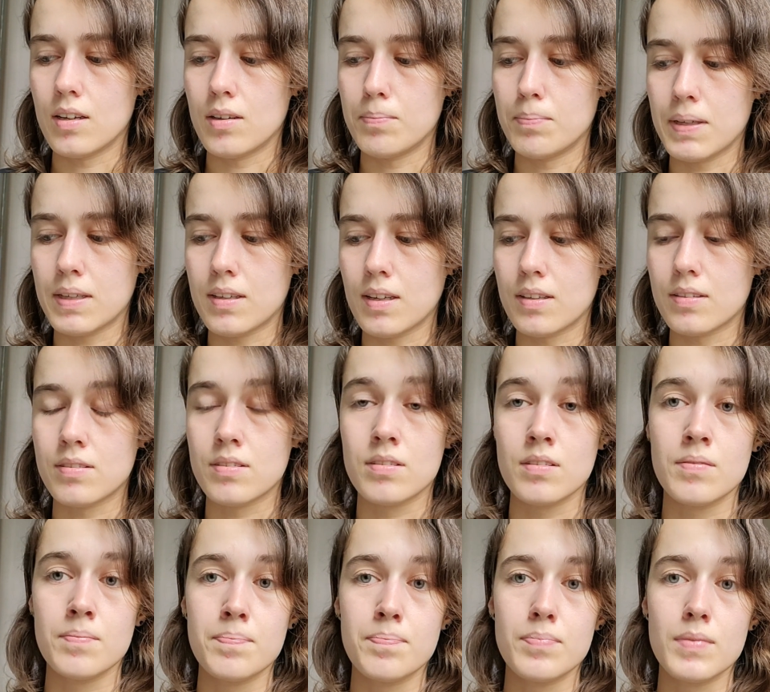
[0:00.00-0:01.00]
Because
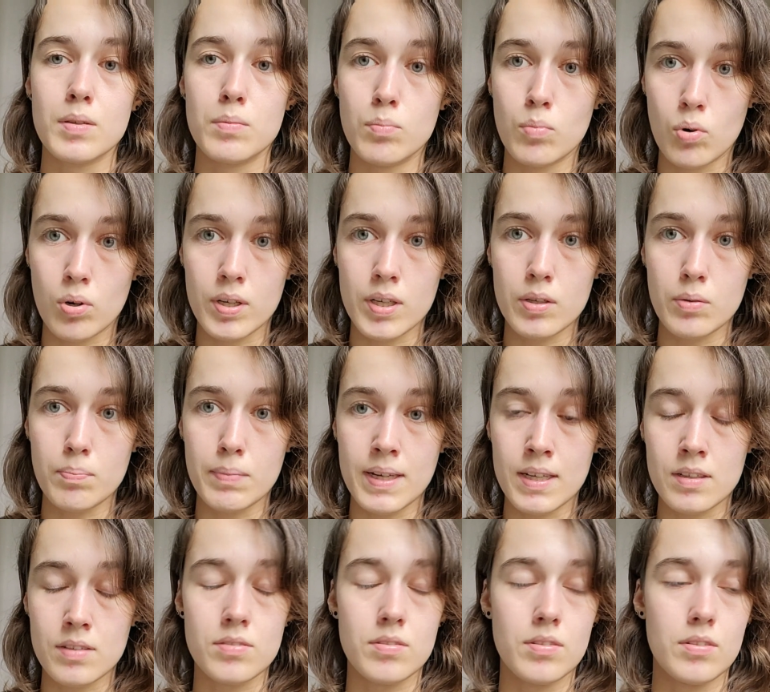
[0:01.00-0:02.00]
the more you
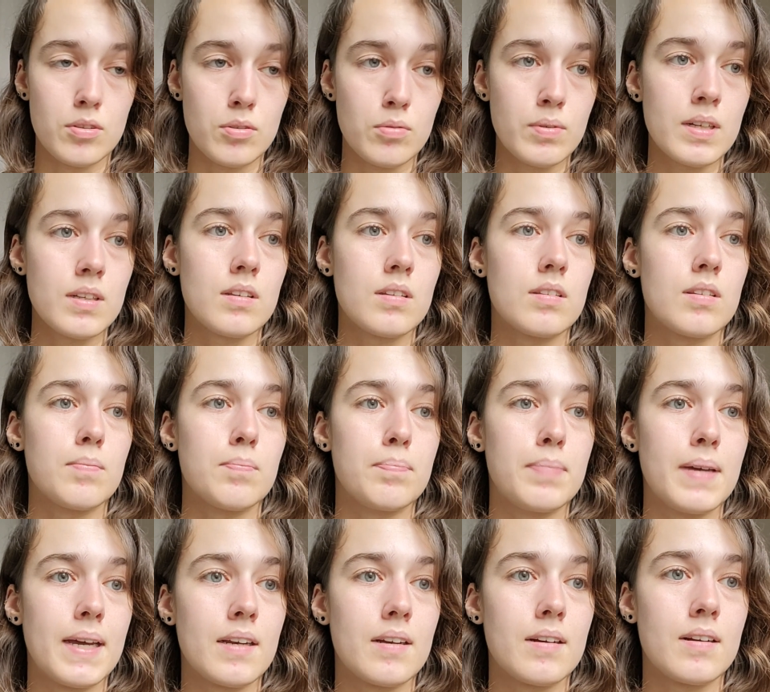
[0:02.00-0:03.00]
manage to do it, the
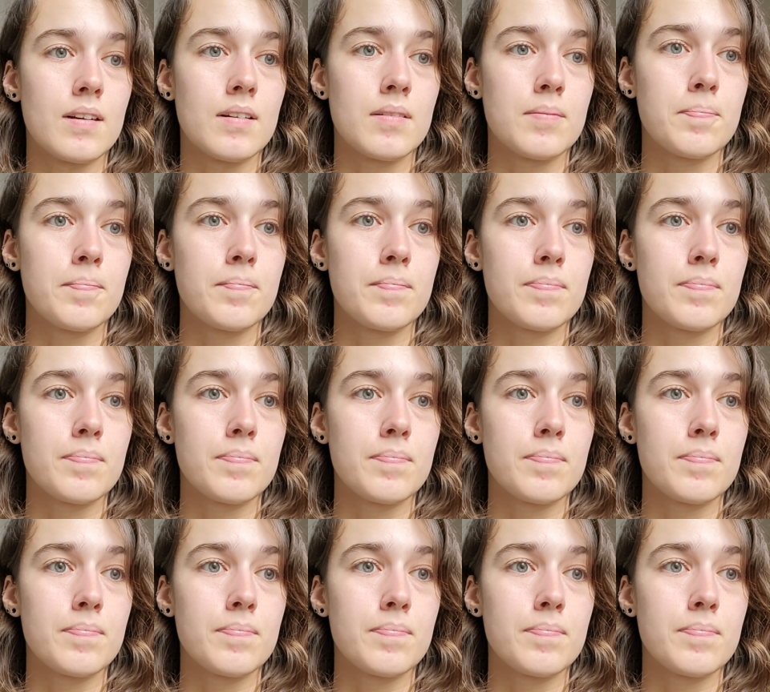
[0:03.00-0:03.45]
better